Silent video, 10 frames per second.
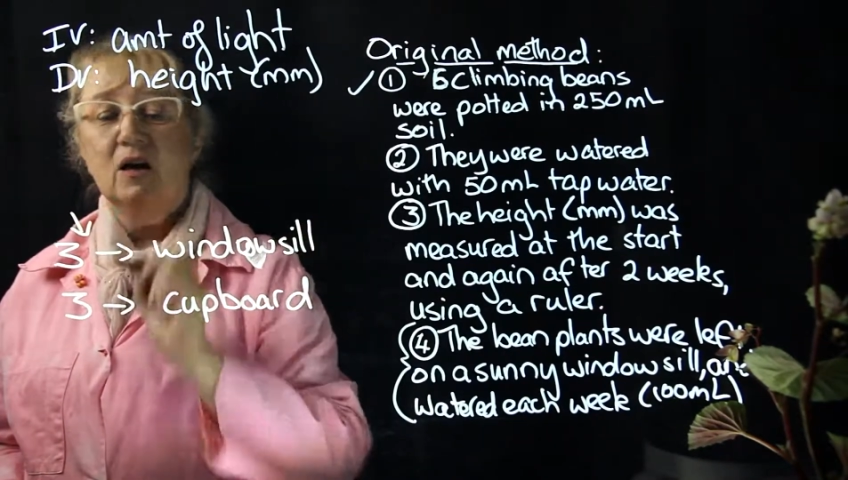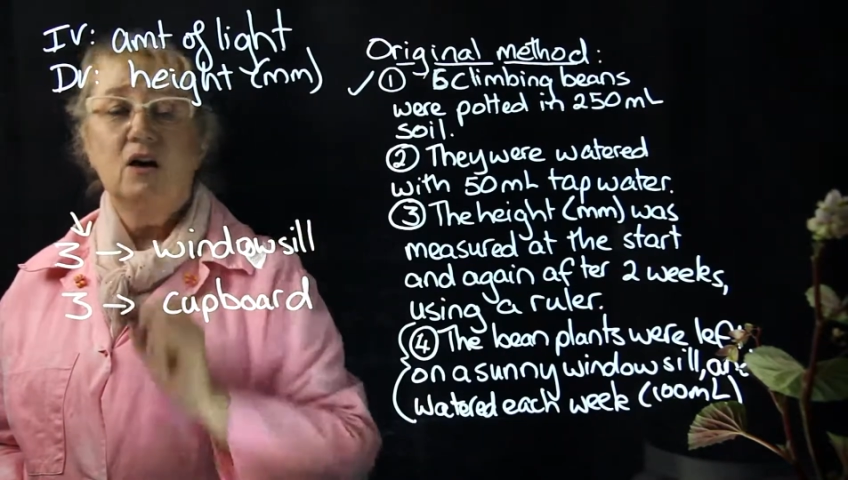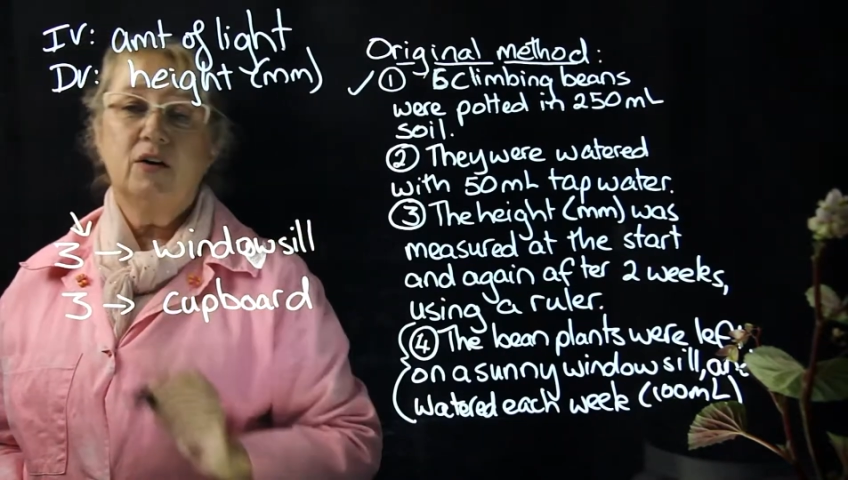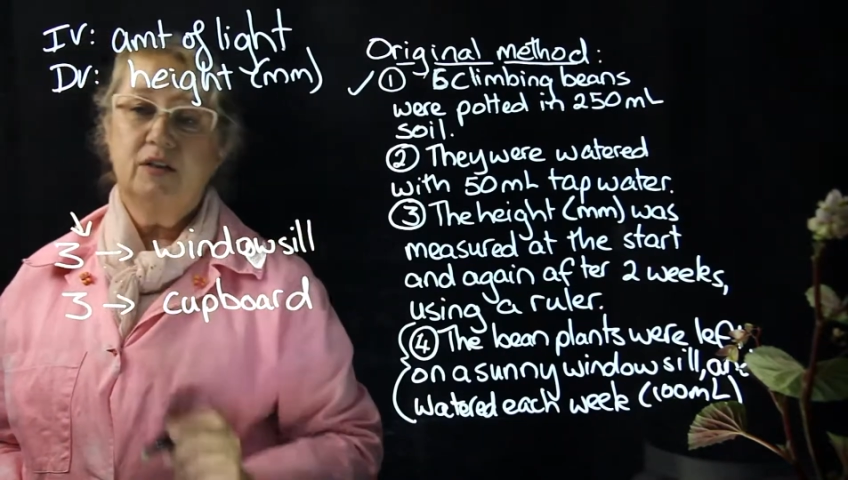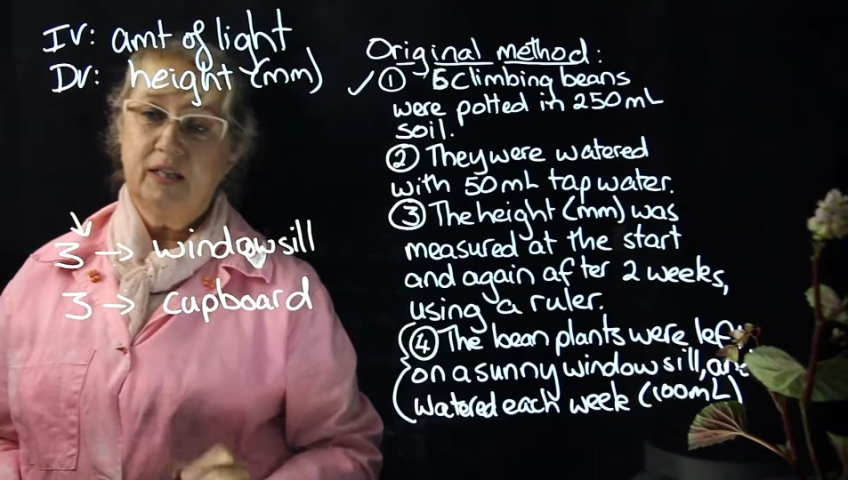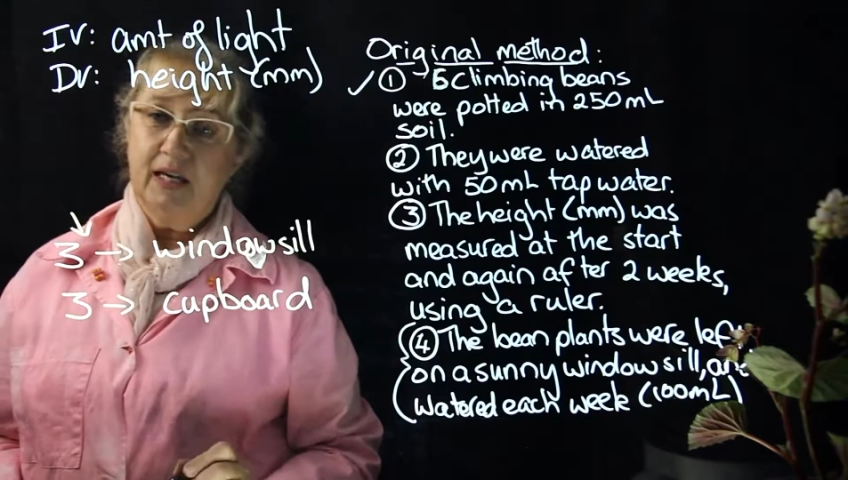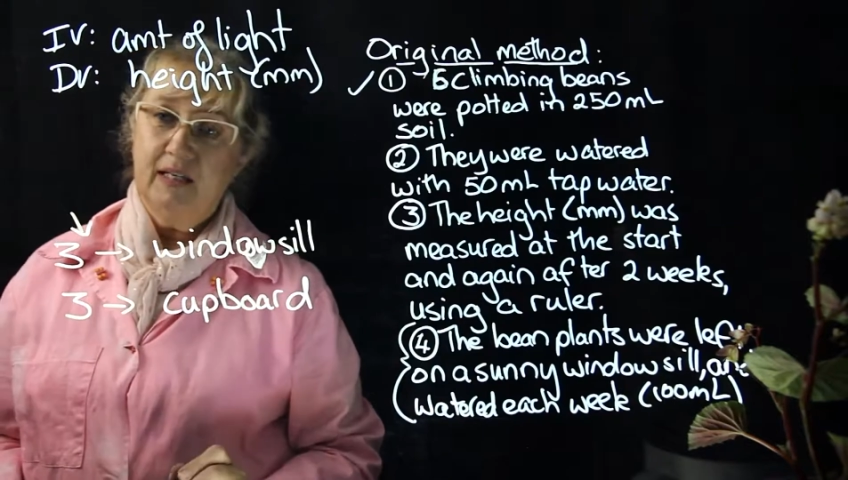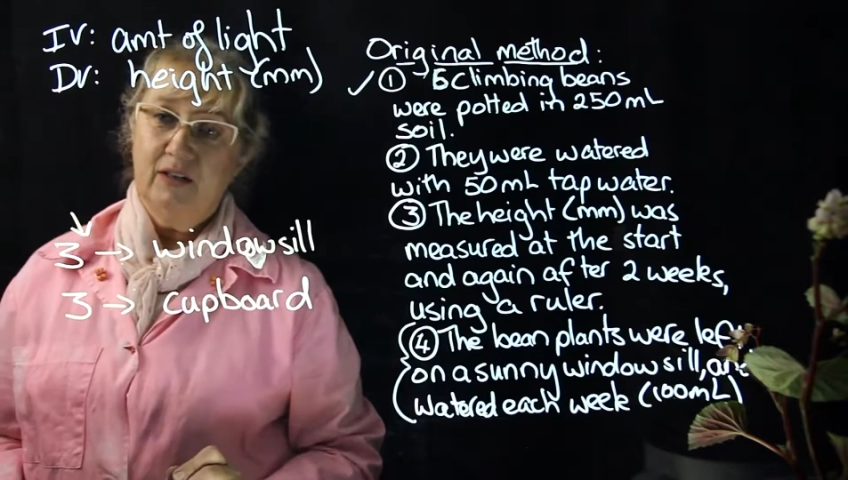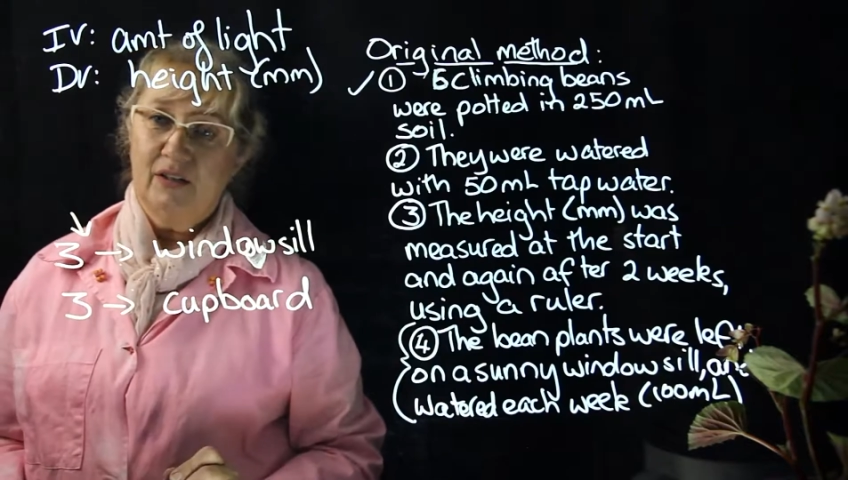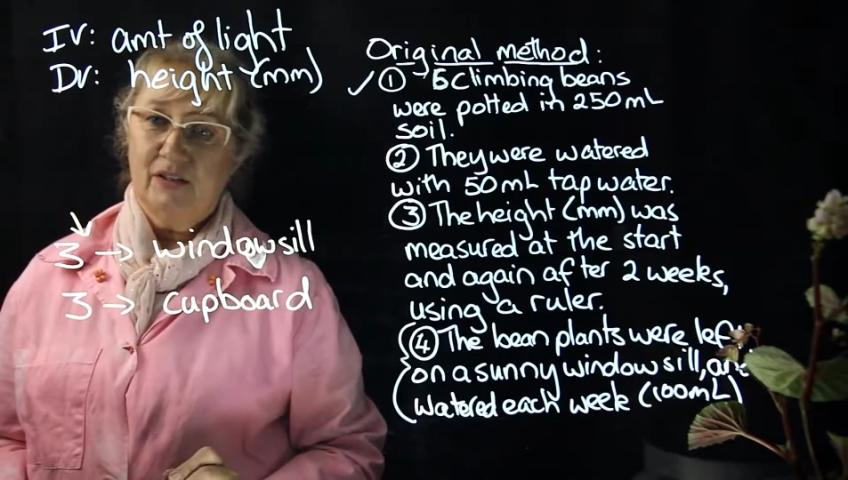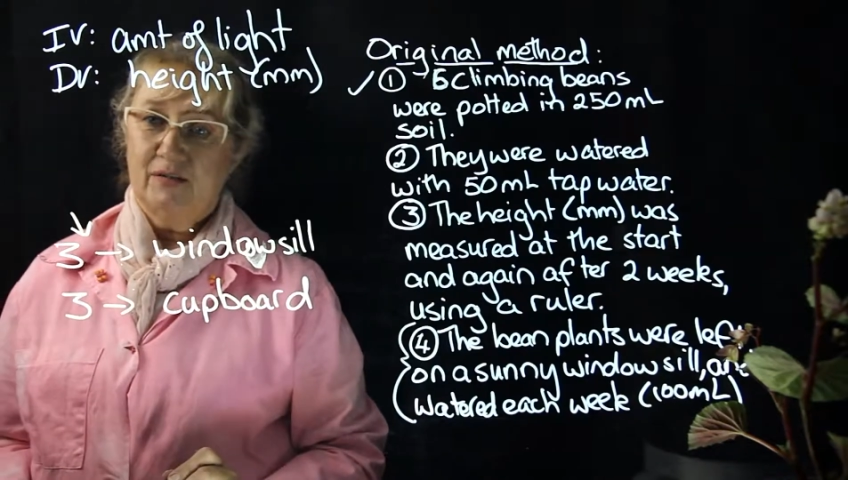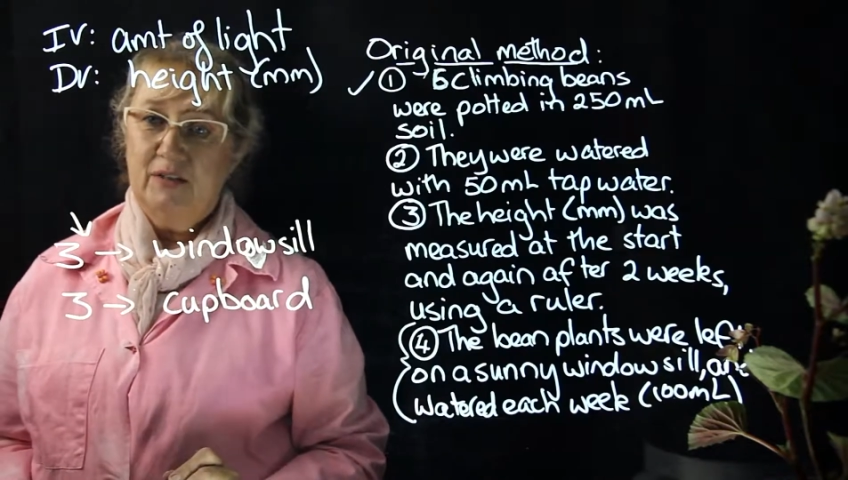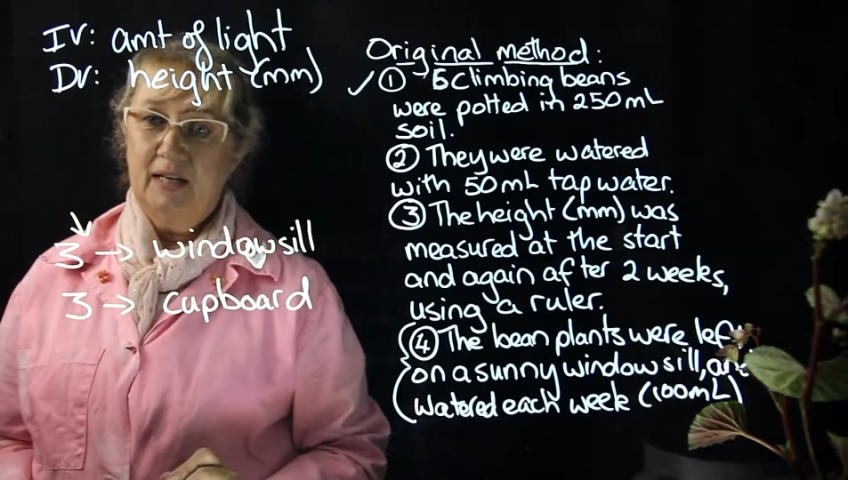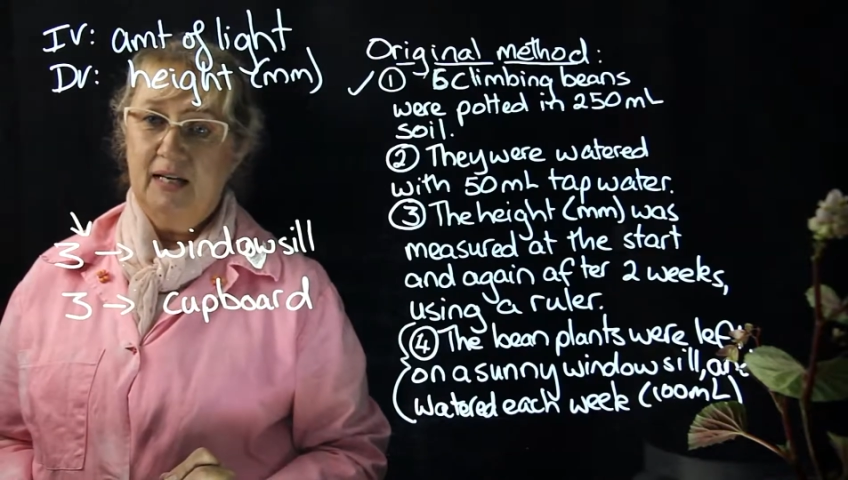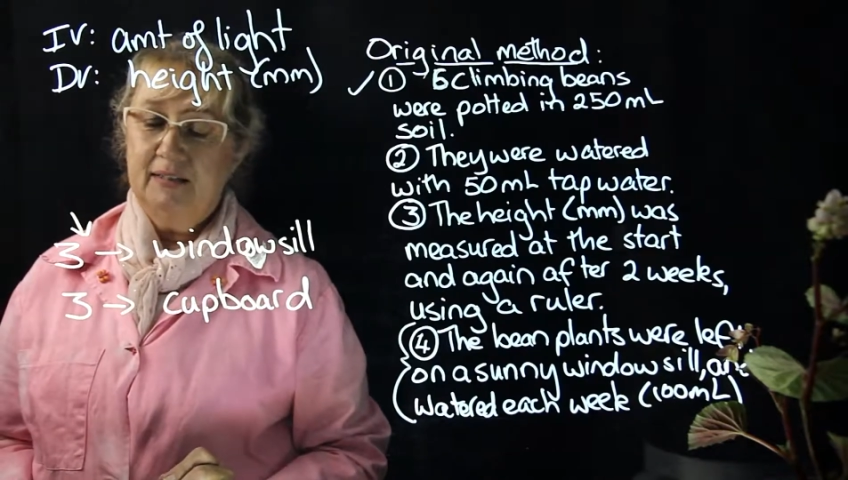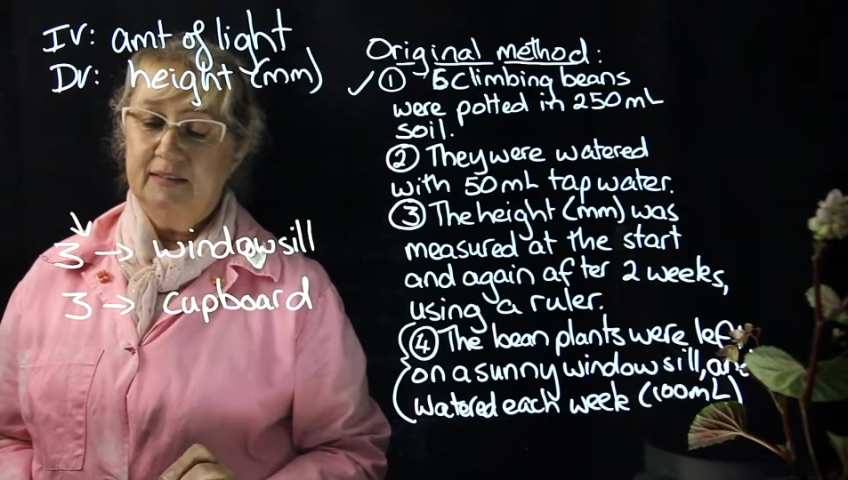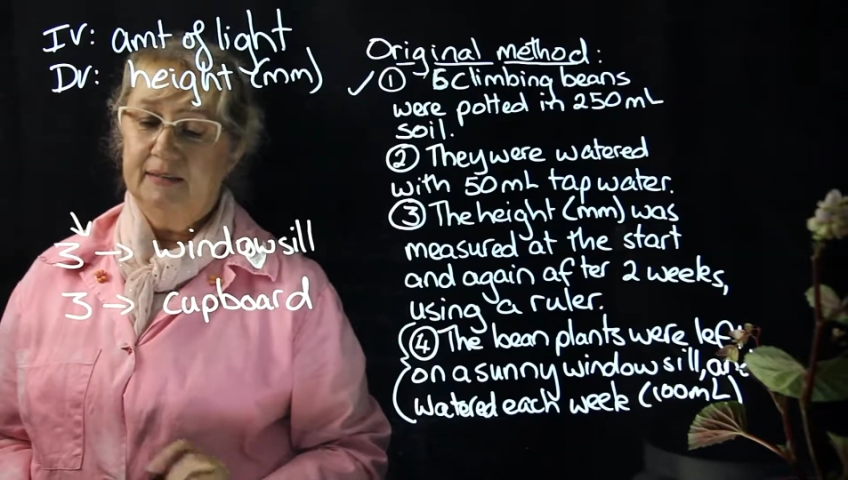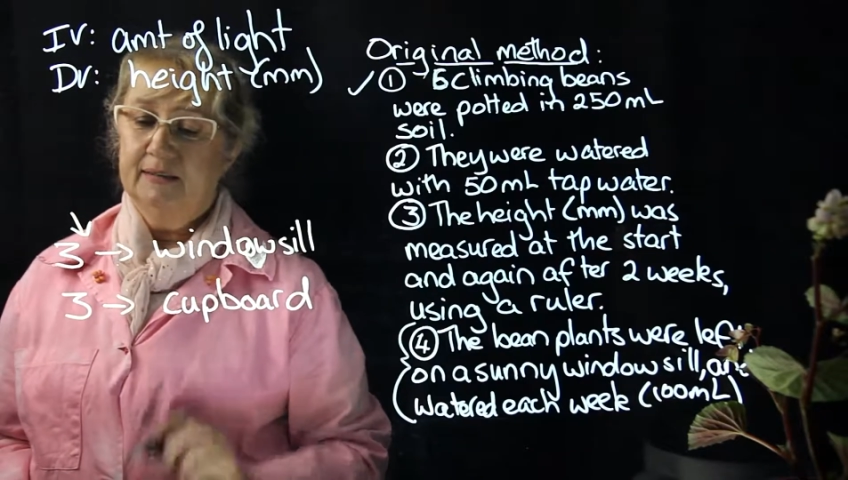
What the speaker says: are going to get lots of light,